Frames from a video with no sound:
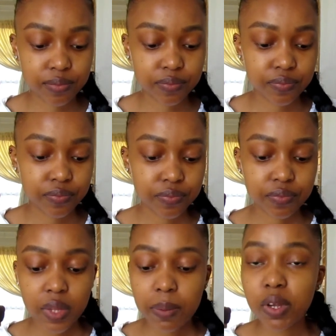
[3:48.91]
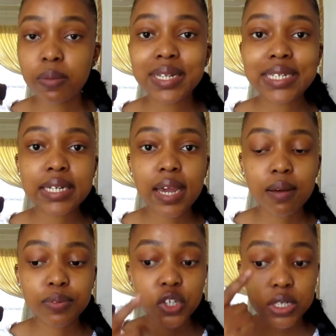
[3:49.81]
I'm going to be cleaning
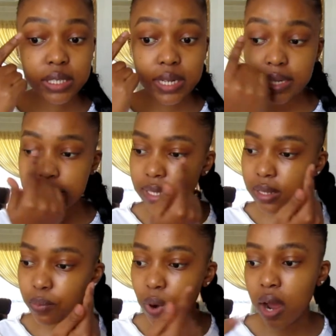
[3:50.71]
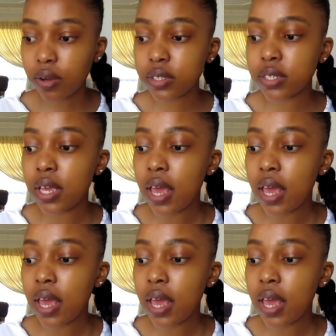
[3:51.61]
up just underneath the brows,